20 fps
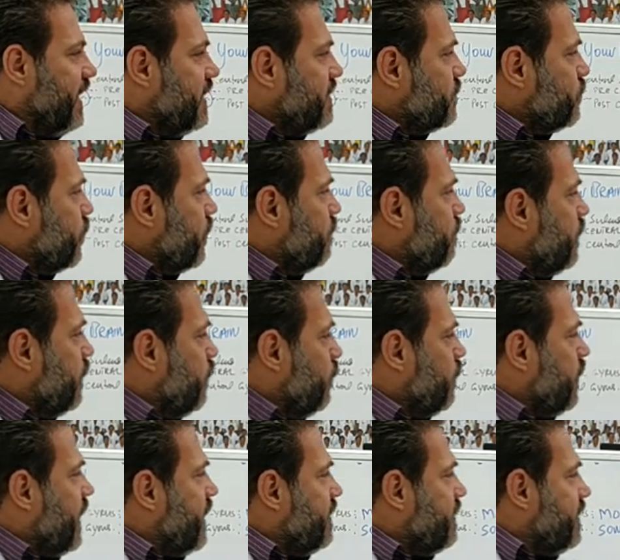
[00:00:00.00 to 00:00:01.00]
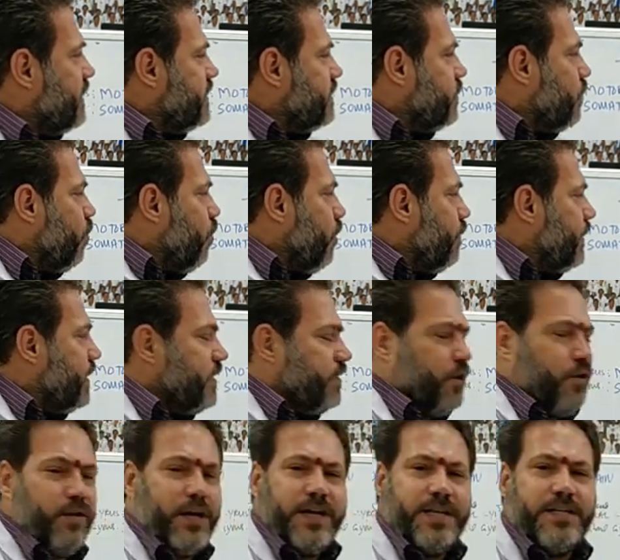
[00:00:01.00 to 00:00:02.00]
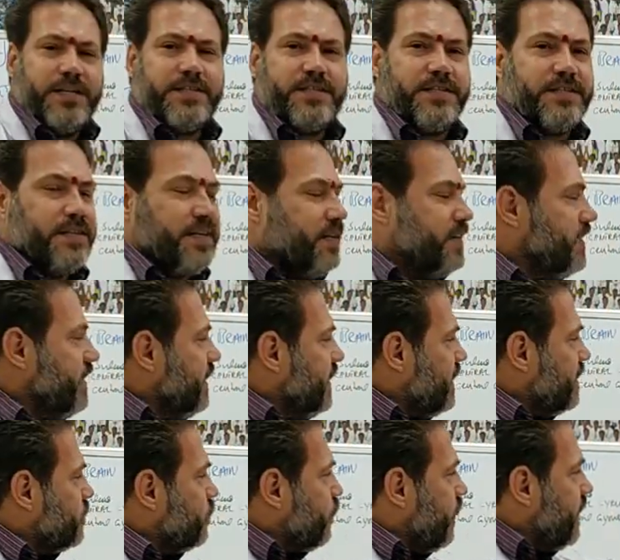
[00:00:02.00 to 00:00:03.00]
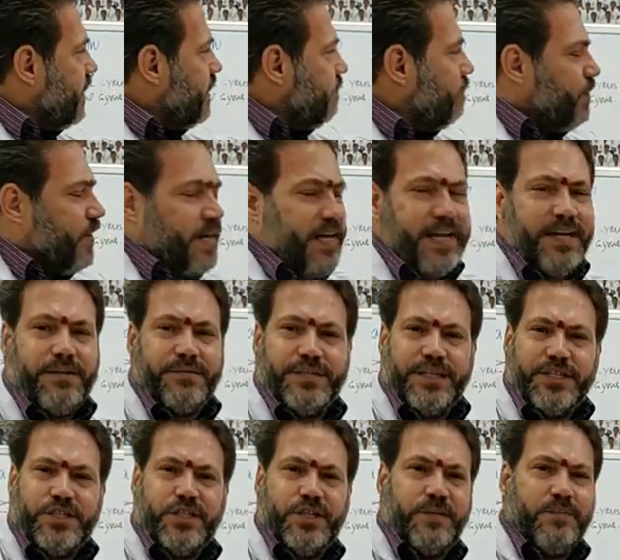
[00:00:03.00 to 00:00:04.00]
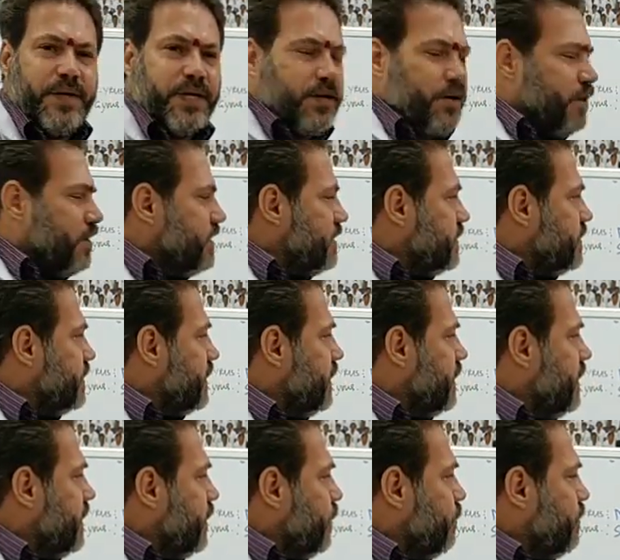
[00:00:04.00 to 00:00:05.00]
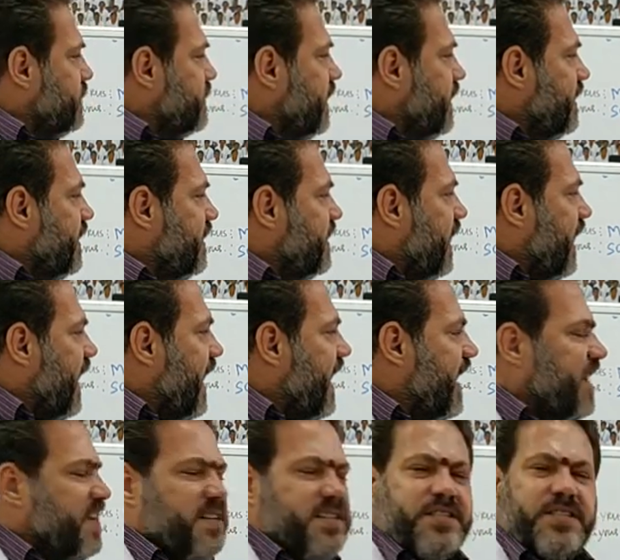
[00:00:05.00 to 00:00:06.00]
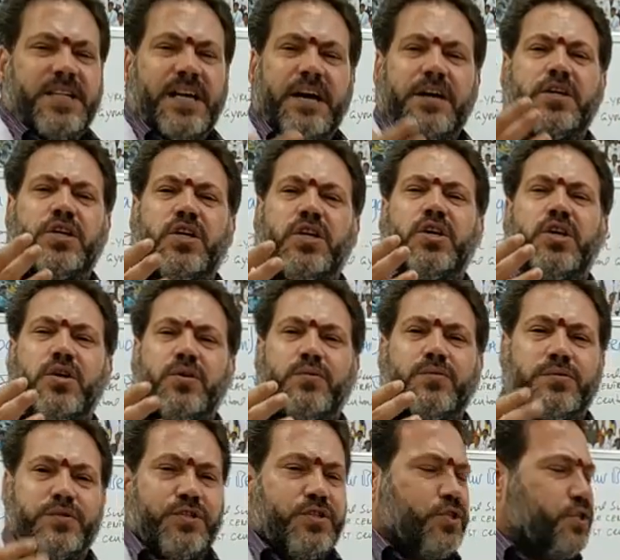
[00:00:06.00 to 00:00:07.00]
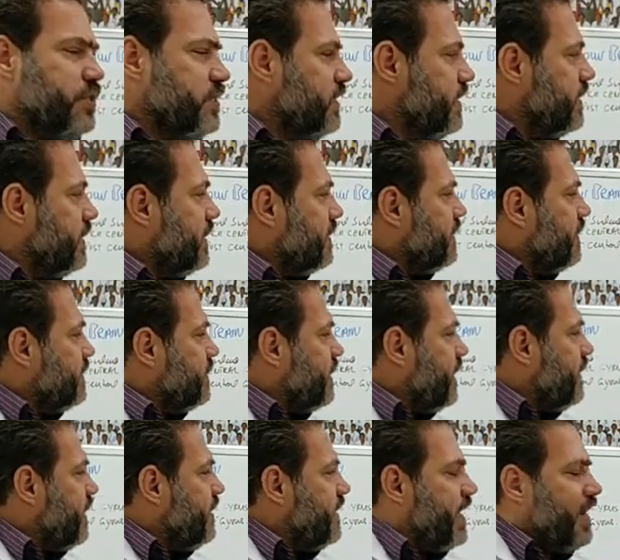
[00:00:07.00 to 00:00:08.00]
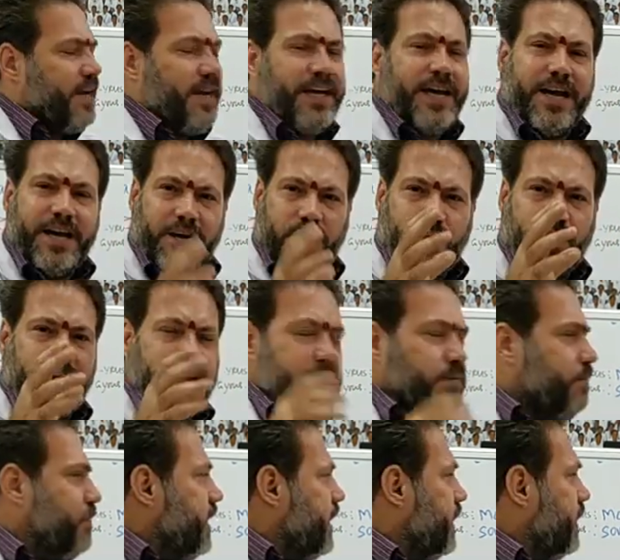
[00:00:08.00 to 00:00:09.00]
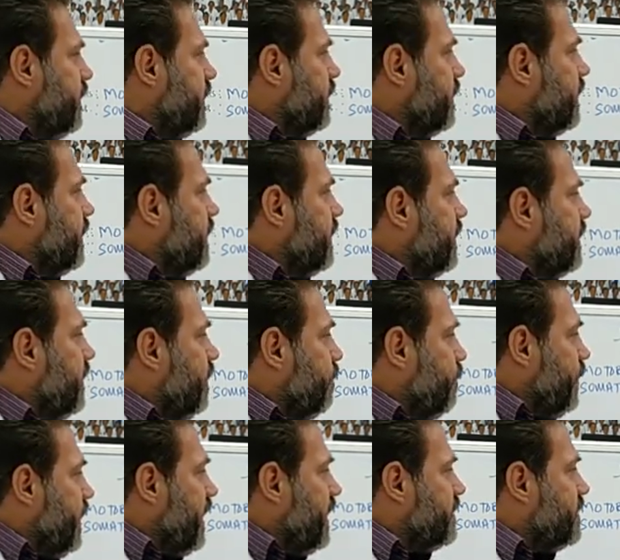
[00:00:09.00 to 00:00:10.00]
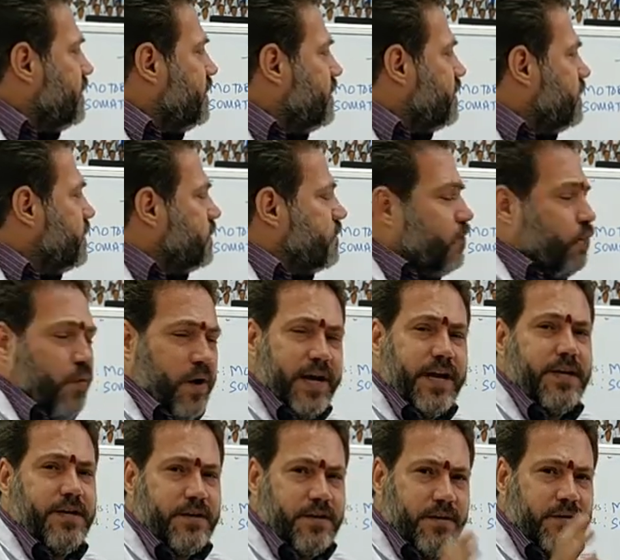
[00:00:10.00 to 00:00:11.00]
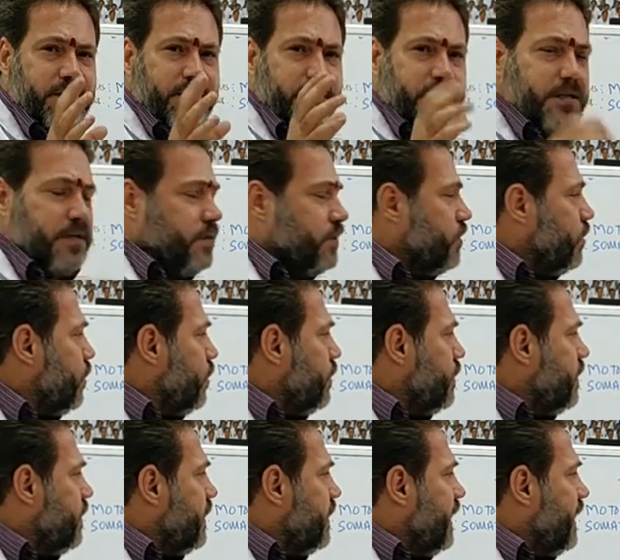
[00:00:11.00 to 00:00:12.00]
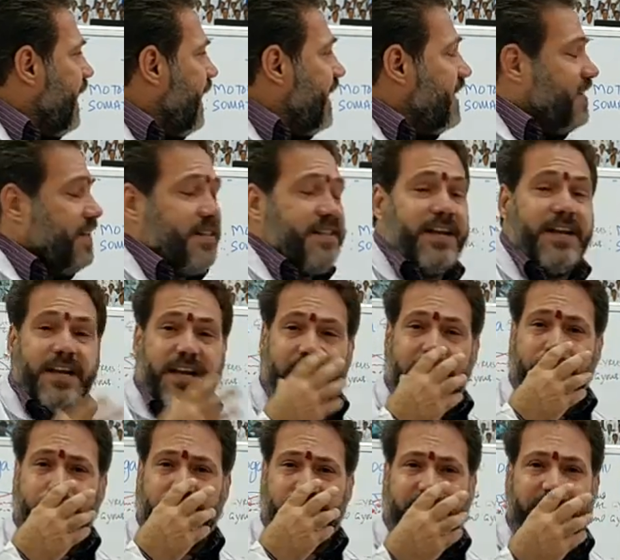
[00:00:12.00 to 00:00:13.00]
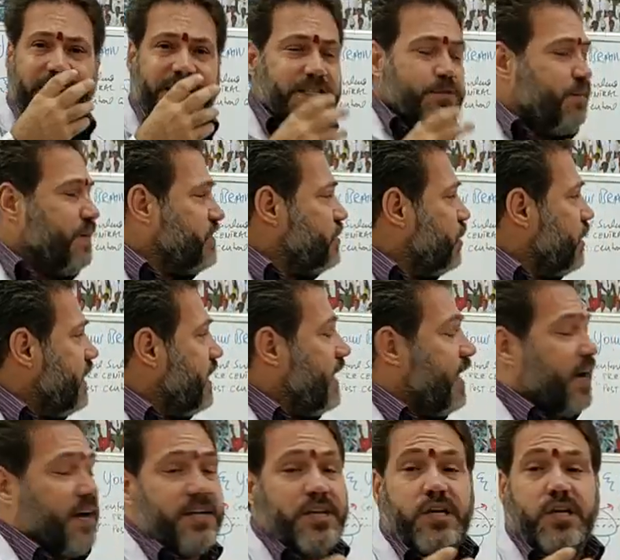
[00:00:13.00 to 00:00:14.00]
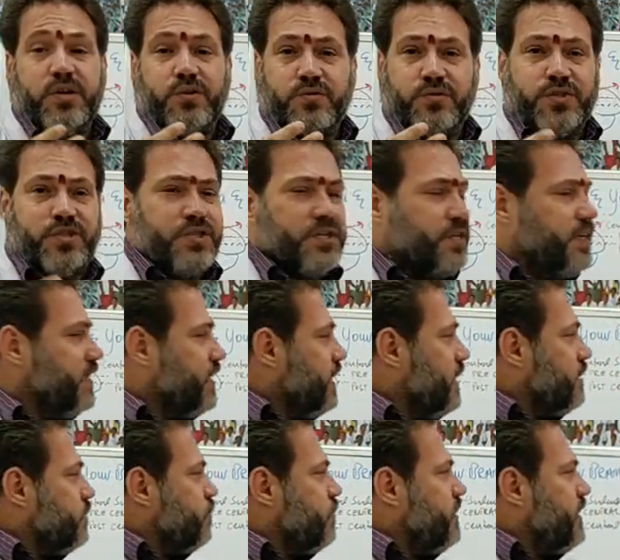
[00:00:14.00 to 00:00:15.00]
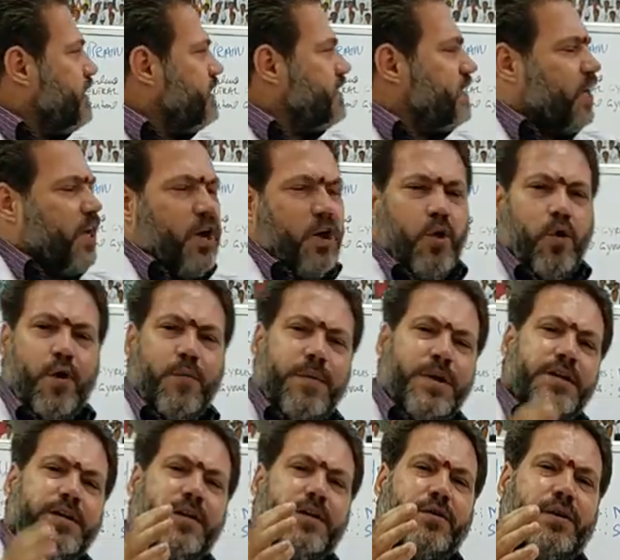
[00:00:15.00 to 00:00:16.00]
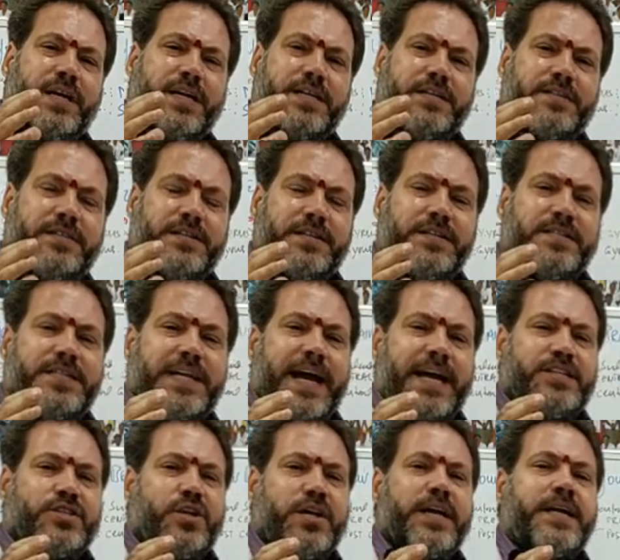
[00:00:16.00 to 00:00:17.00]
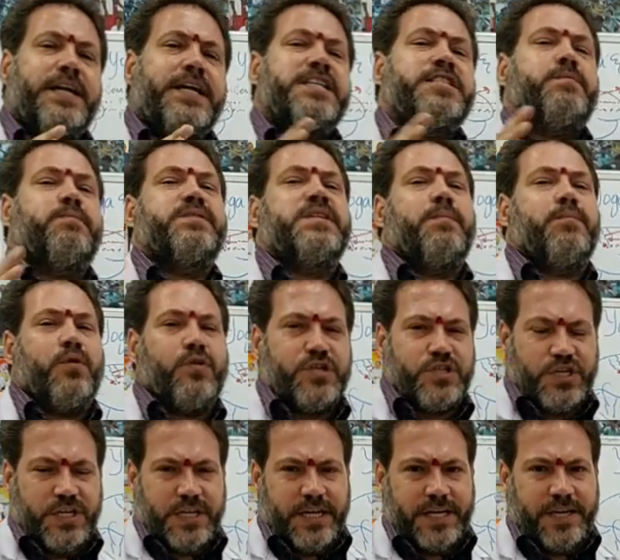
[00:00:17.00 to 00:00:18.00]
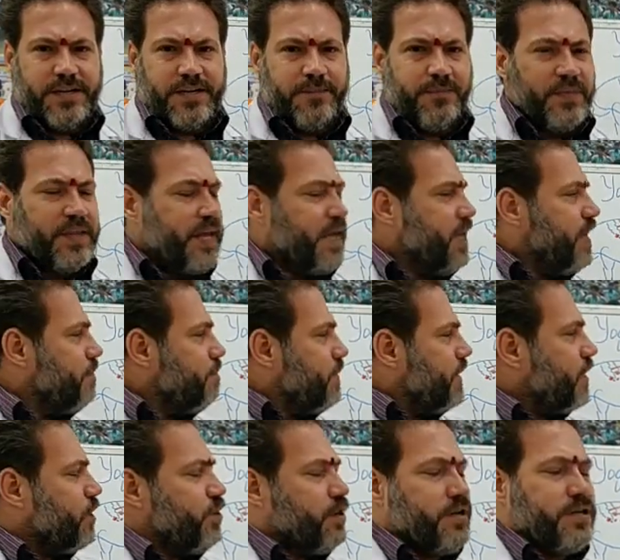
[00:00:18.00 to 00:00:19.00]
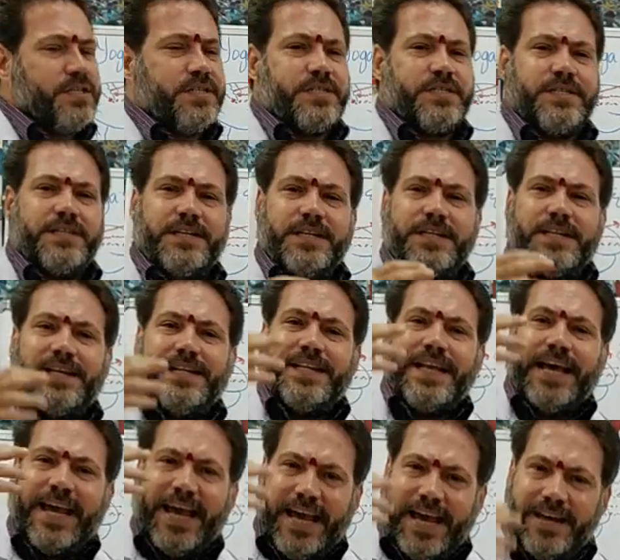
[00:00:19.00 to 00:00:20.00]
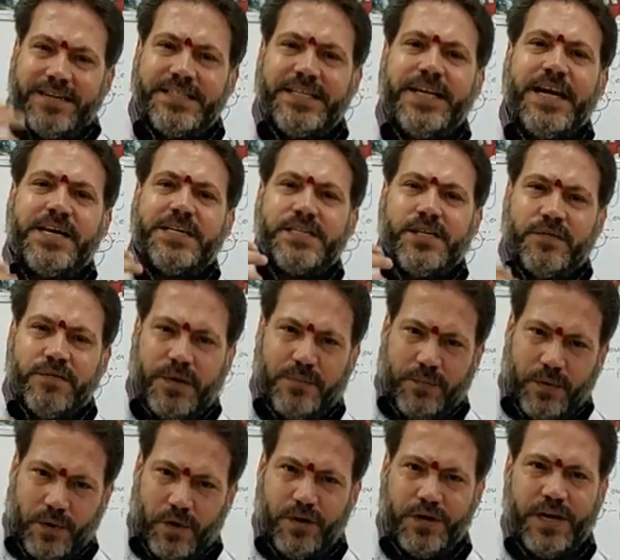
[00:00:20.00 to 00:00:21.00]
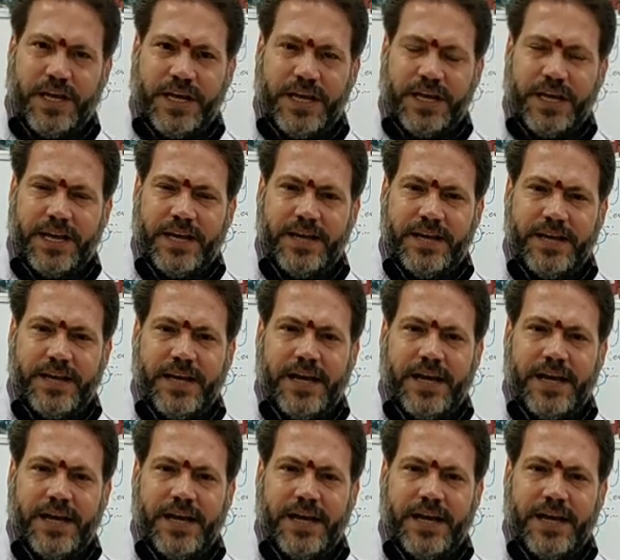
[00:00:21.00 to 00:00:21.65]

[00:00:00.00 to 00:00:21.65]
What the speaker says: And so if you look at this homunculus, it's quite a funny creature, because you'll see that the hands are huge, the genitalia are quite big, the face is quite good, and then the lips especially are huge. So this homunculus is actually disproportionate, because the areas of the body